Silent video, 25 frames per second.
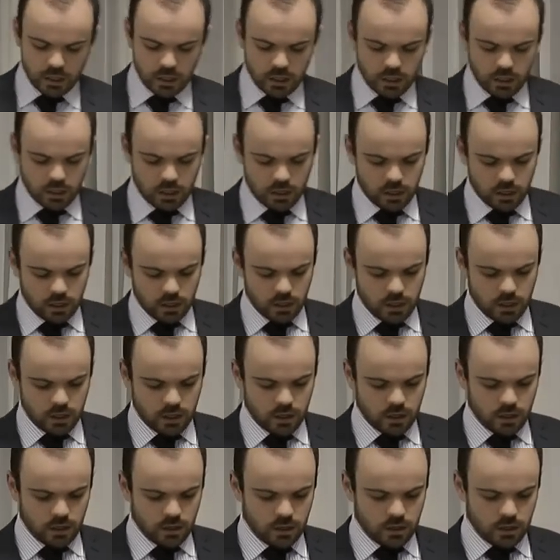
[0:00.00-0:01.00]

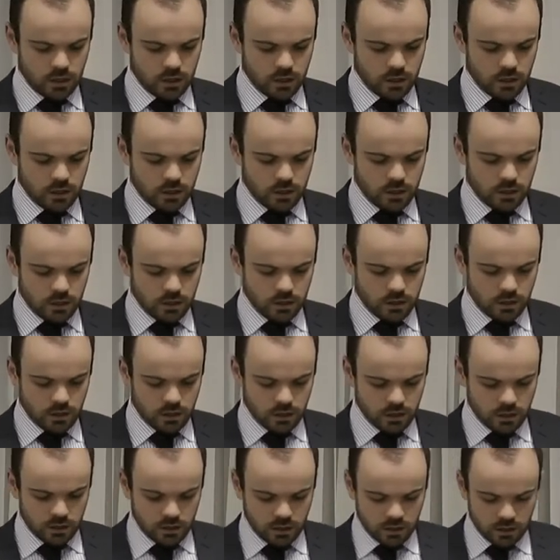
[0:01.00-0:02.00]
(silence)